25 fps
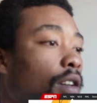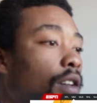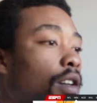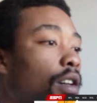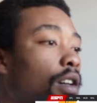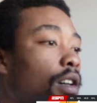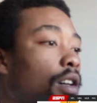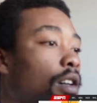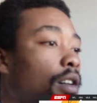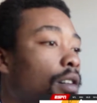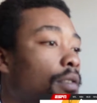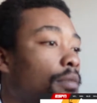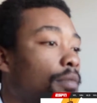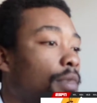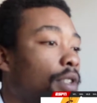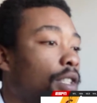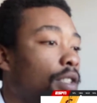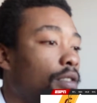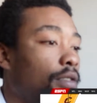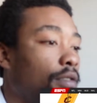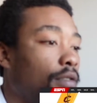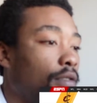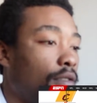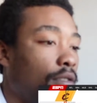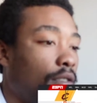
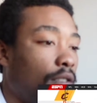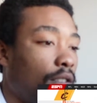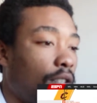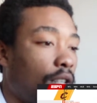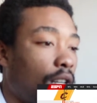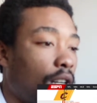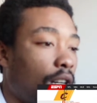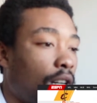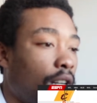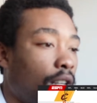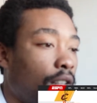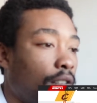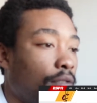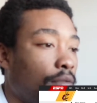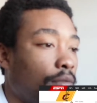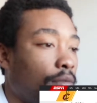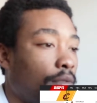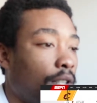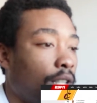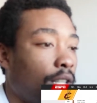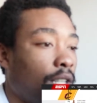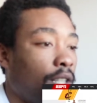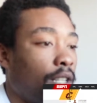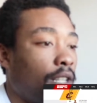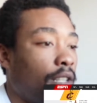but either
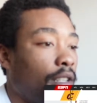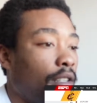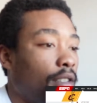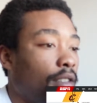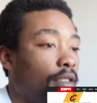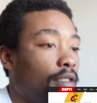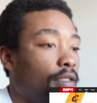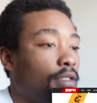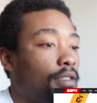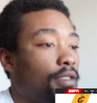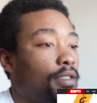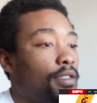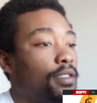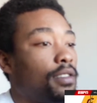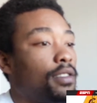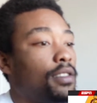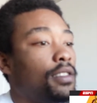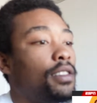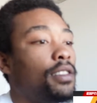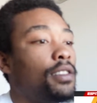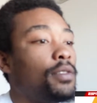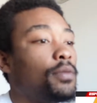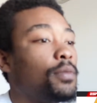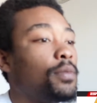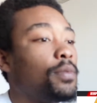way,
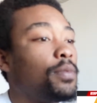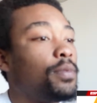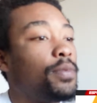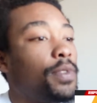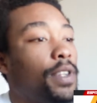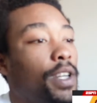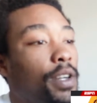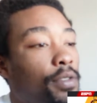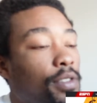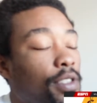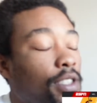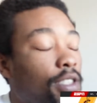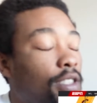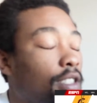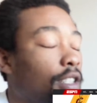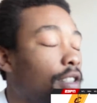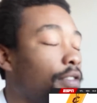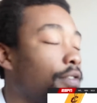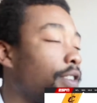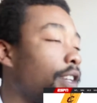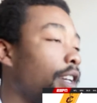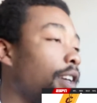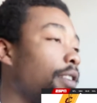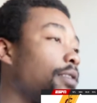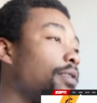that was a
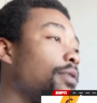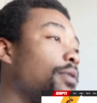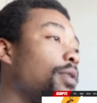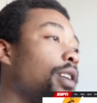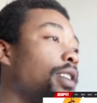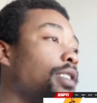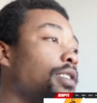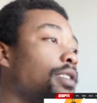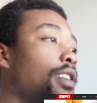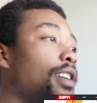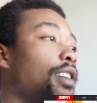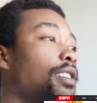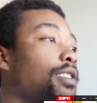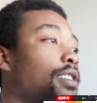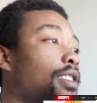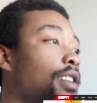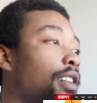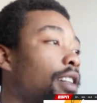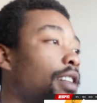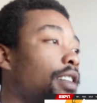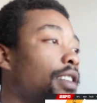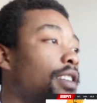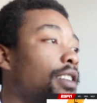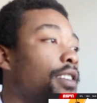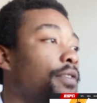tough game to watch last
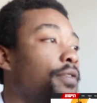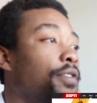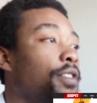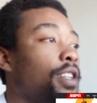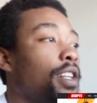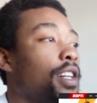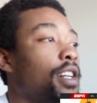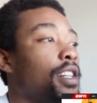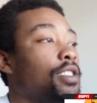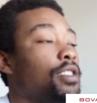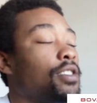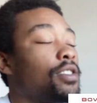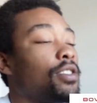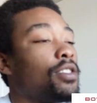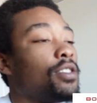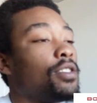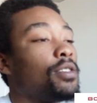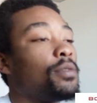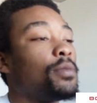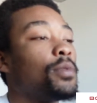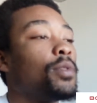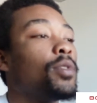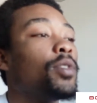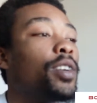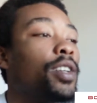night. If you guys saw the
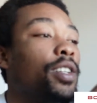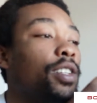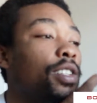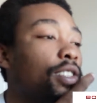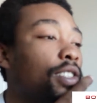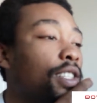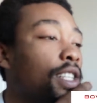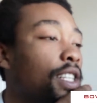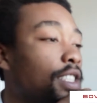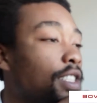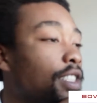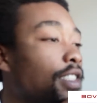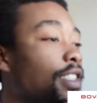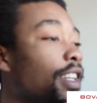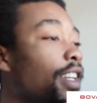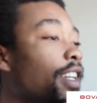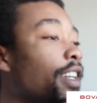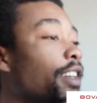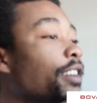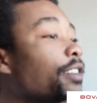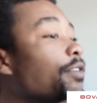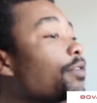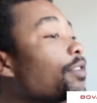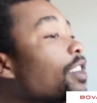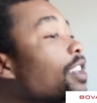Warriors Nets
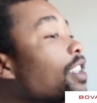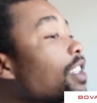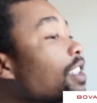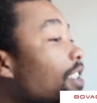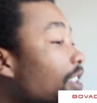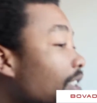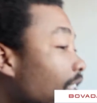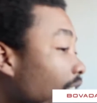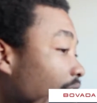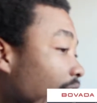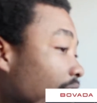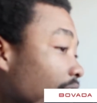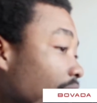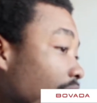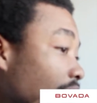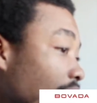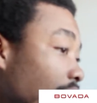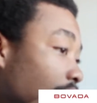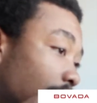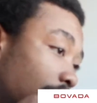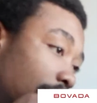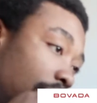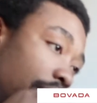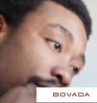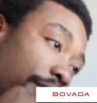game,
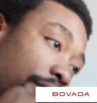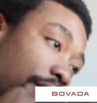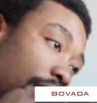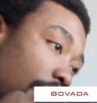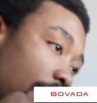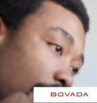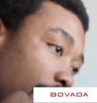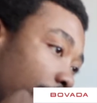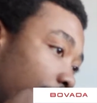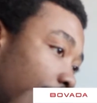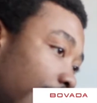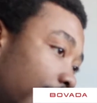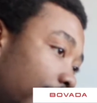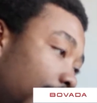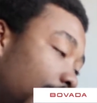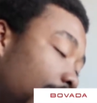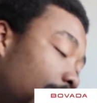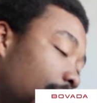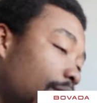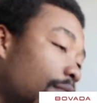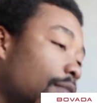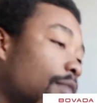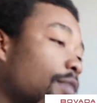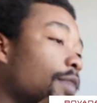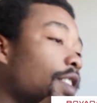tough game.
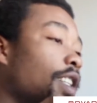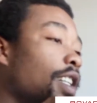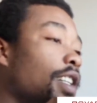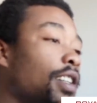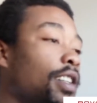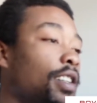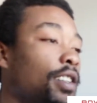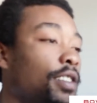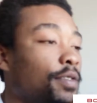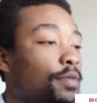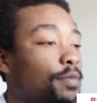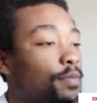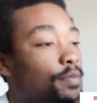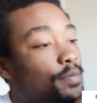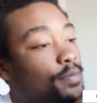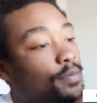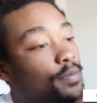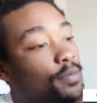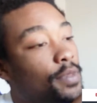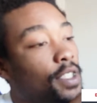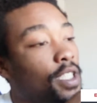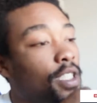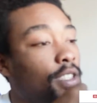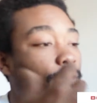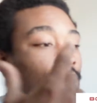
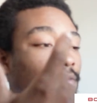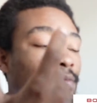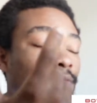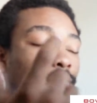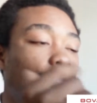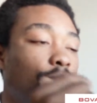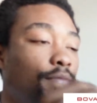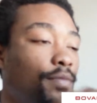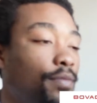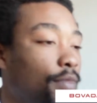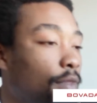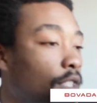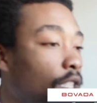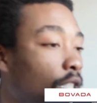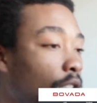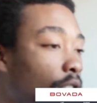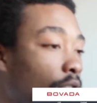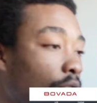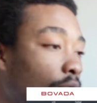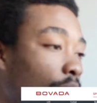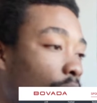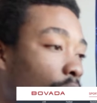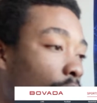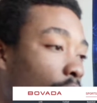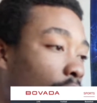But
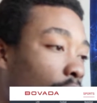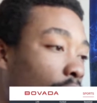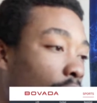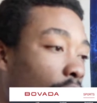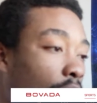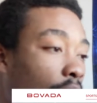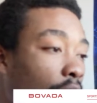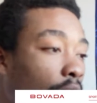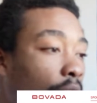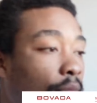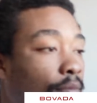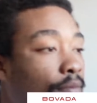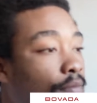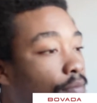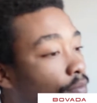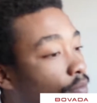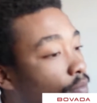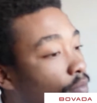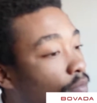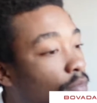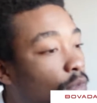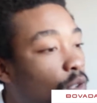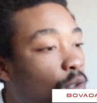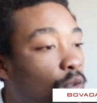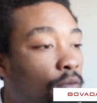one
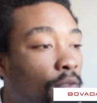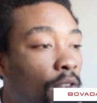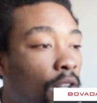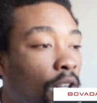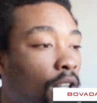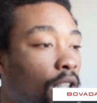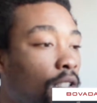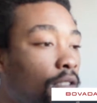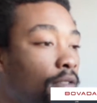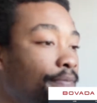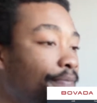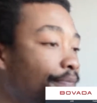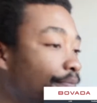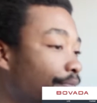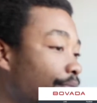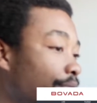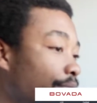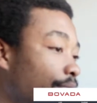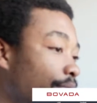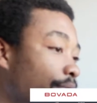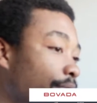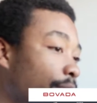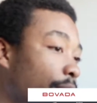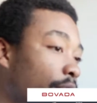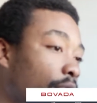game, move on.
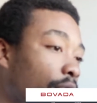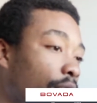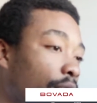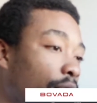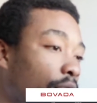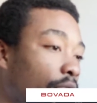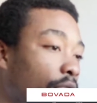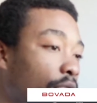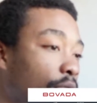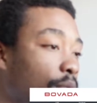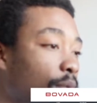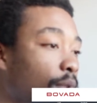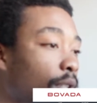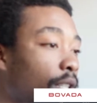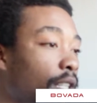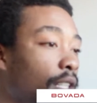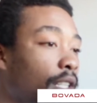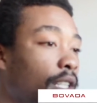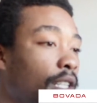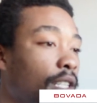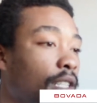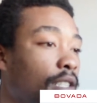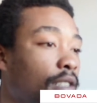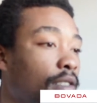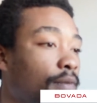It is what it
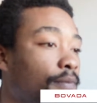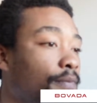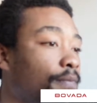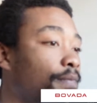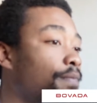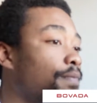is.